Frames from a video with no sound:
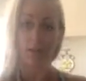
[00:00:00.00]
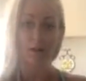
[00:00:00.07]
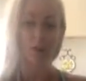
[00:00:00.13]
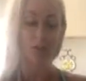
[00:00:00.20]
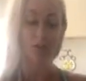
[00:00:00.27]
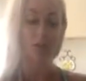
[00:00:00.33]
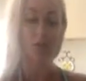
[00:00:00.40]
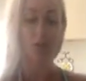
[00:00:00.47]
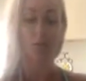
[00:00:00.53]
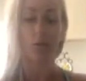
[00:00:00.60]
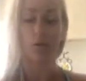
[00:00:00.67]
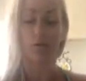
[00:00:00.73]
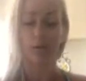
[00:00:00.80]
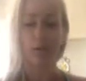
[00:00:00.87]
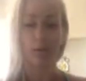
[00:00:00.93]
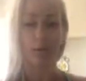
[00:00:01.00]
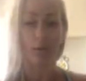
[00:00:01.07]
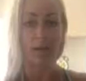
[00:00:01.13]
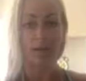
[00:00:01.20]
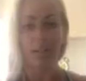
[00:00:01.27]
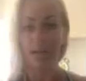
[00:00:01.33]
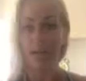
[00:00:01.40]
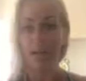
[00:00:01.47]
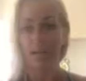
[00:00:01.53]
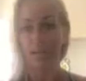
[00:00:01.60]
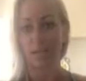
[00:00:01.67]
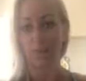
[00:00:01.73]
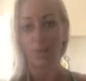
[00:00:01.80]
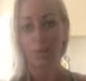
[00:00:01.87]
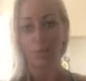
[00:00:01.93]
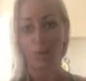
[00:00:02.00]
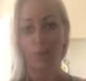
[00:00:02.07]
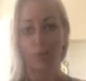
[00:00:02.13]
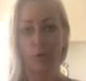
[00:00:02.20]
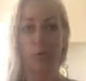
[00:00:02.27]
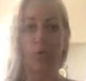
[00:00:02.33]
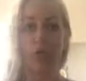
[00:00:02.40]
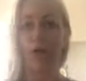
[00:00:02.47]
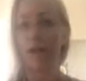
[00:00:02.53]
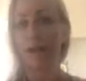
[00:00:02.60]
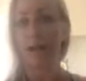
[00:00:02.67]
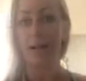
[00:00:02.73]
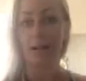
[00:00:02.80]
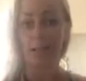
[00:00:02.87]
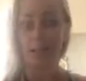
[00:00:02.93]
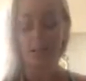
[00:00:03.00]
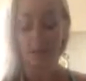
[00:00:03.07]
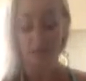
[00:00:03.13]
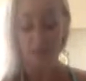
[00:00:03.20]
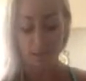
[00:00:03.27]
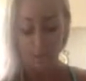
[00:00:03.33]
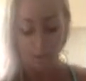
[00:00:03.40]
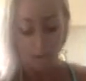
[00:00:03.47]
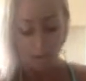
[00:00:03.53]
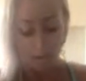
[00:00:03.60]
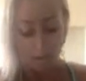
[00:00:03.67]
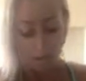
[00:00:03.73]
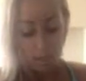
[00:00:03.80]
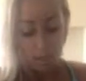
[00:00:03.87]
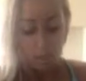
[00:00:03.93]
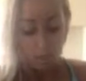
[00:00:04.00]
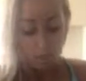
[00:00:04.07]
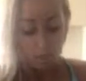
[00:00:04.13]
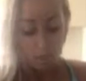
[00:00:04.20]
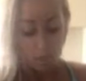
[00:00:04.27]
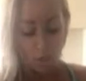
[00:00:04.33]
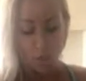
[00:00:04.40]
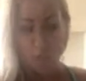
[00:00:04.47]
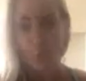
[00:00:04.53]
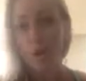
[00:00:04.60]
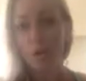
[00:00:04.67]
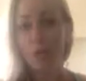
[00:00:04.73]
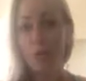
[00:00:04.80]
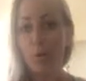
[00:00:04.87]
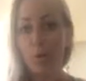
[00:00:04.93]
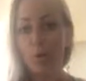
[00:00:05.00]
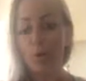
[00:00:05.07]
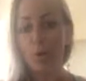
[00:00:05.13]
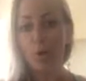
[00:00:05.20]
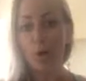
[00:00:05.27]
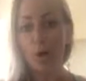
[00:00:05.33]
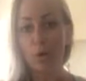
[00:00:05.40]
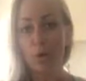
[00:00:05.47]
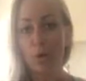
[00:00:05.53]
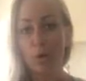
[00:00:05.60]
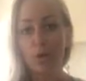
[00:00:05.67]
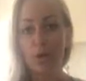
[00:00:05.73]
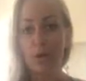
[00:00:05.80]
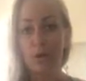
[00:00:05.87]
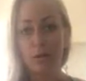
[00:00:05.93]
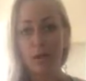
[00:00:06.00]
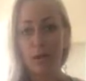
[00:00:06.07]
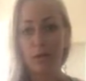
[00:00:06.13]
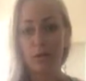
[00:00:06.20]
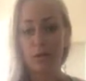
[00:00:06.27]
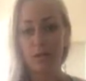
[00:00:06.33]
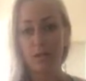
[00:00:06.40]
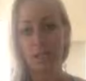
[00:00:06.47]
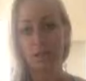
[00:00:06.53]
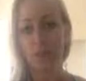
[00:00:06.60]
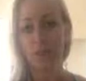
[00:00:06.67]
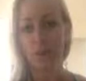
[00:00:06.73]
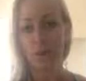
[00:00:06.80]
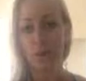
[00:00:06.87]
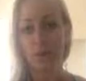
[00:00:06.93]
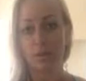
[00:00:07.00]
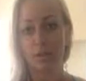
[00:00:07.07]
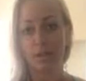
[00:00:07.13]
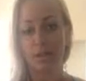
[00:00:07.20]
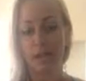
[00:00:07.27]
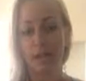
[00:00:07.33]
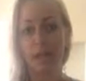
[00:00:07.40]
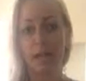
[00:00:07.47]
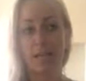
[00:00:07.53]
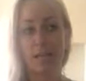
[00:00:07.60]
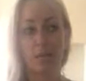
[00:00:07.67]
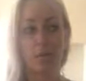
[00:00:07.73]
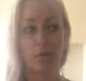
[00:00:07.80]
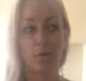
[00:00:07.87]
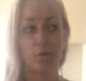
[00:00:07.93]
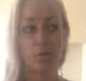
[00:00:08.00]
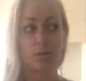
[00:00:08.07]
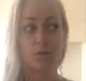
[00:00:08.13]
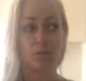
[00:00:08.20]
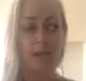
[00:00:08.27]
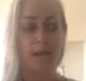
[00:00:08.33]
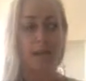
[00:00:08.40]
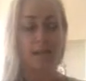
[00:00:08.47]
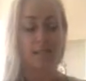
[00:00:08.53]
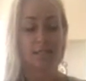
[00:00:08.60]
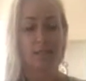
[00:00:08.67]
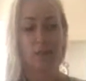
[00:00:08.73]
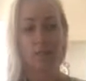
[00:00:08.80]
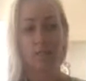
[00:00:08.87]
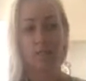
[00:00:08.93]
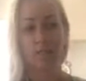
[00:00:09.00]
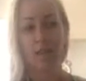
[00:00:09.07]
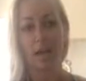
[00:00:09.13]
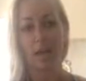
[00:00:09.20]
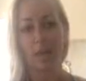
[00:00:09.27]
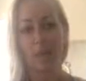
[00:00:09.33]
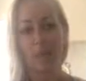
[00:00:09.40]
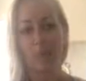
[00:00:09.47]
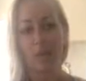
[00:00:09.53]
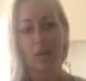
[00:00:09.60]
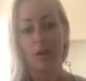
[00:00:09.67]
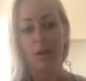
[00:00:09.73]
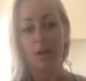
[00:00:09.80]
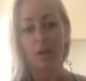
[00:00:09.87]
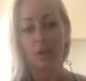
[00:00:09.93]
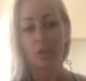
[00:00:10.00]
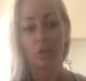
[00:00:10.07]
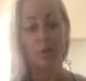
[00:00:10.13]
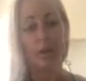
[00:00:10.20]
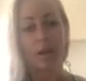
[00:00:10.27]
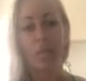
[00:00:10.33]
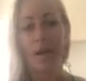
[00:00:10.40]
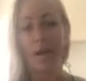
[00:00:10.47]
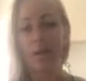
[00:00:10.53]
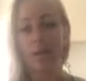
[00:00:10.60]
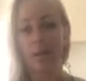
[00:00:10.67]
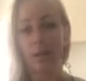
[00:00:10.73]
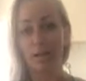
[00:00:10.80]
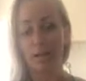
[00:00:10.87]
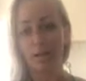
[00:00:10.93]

Condiments are one of the biggest things that people overeat on accident. So you're putting in all the hard work and you're not seeing results. And I like to say it's like doing a math